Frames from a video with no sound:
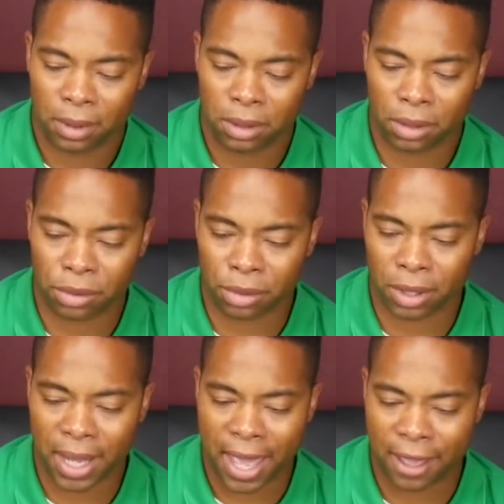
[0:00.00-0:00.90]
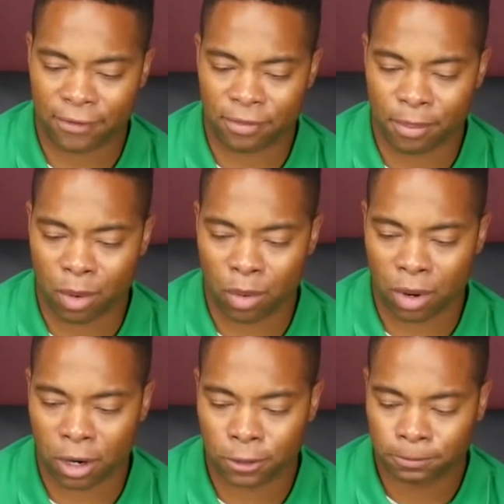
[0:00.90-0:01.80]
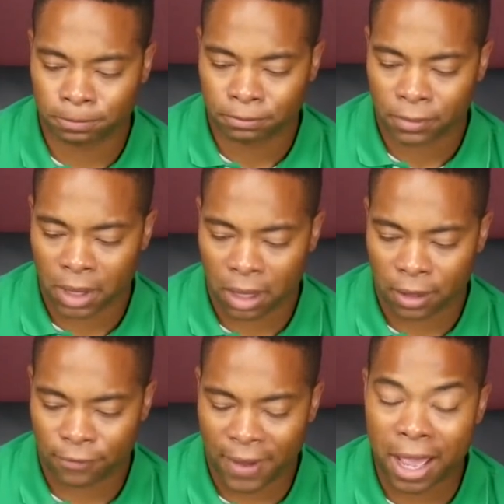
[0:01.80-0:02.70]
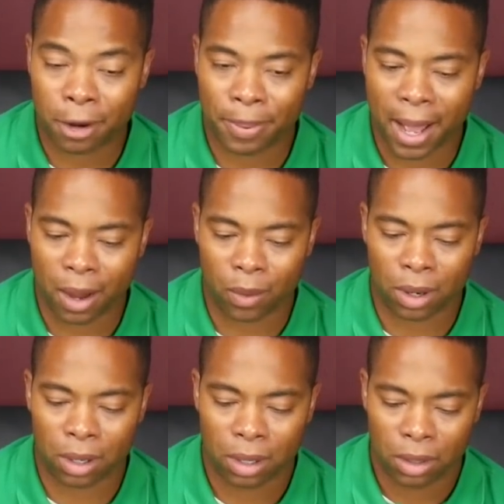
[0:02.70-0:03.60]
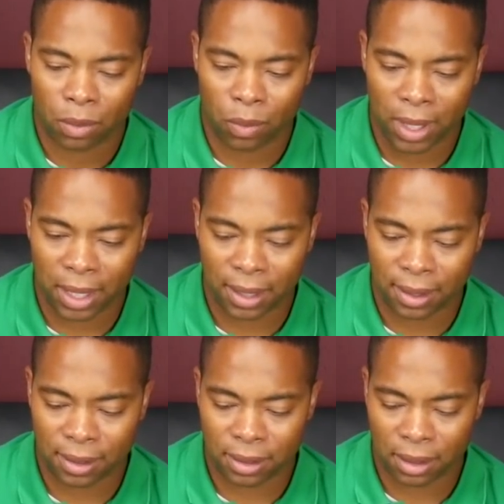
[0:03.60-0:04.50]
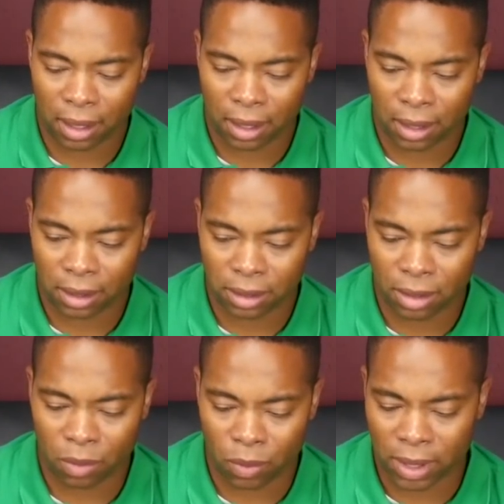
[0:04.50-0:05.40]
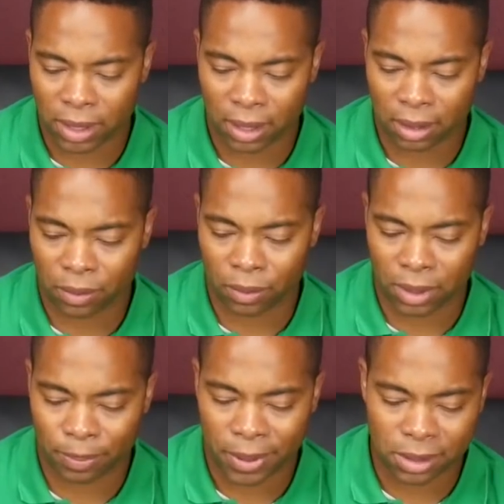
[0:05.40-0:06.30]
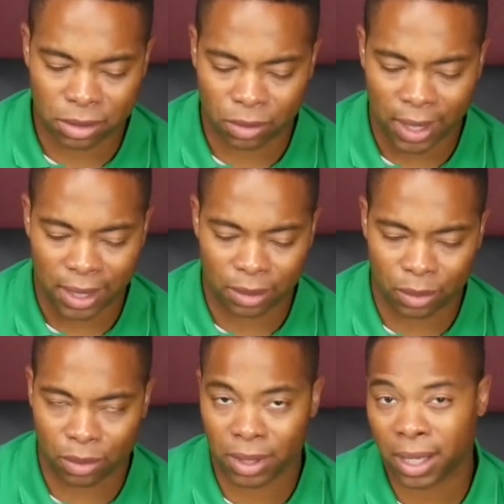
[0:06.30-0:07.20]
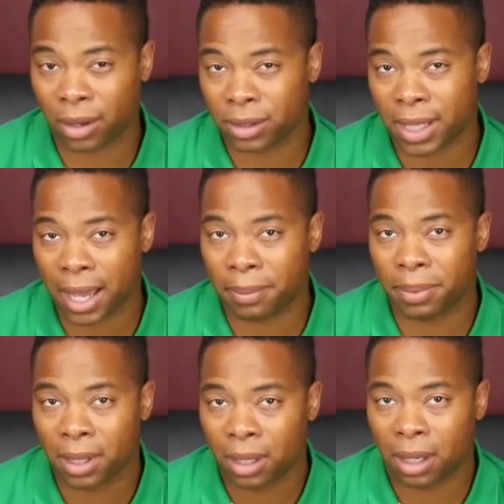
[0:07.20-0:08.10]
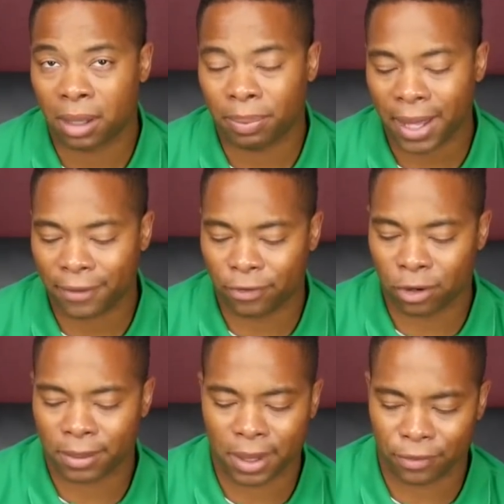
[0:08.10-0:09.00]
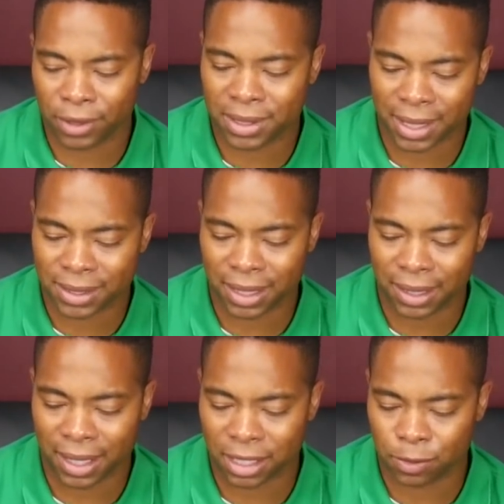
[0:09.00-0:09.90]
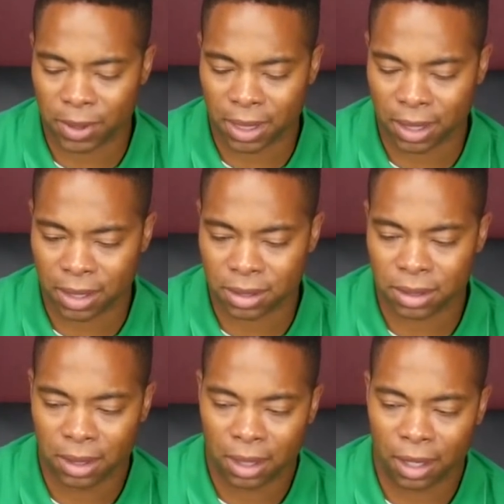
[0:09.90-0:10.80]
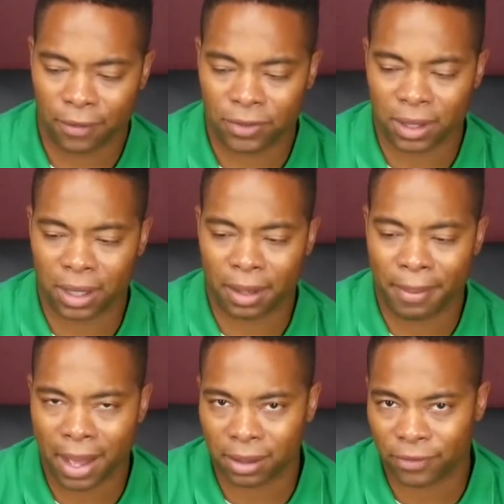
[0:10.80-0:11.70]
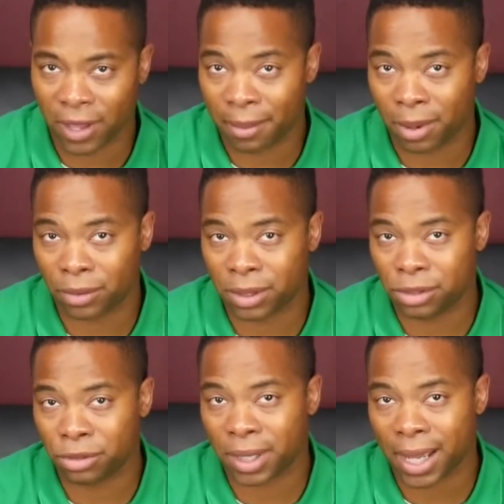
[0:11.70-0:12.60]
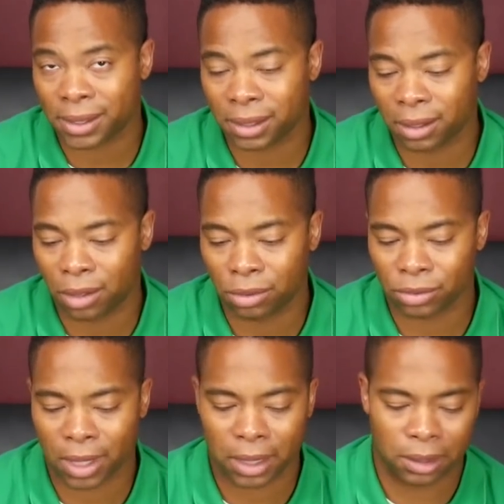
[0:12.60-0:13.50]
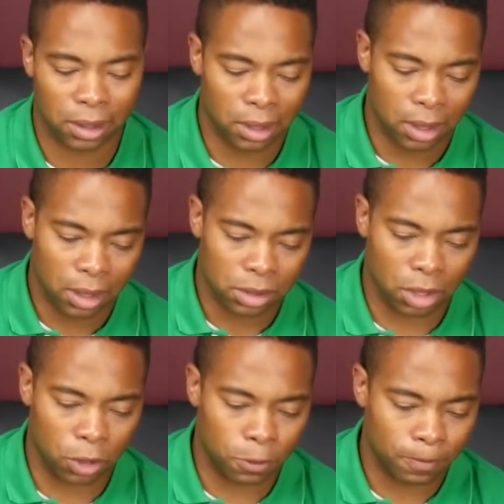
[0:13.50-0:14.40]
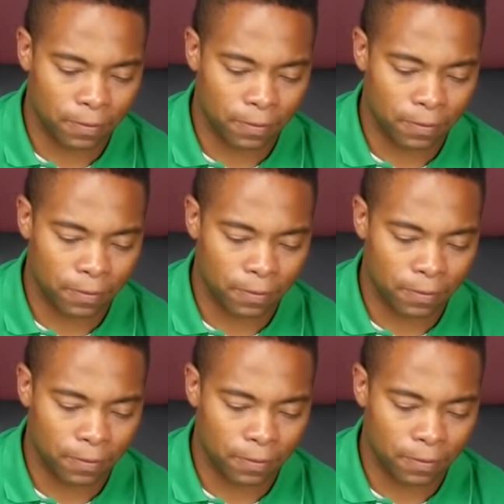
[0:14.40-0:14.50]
you know, you're going to have more firepower with, you know, with a pistol and or an AR type platform. And the reason I say that is because of the amount of ammo that you can actually hold, right? So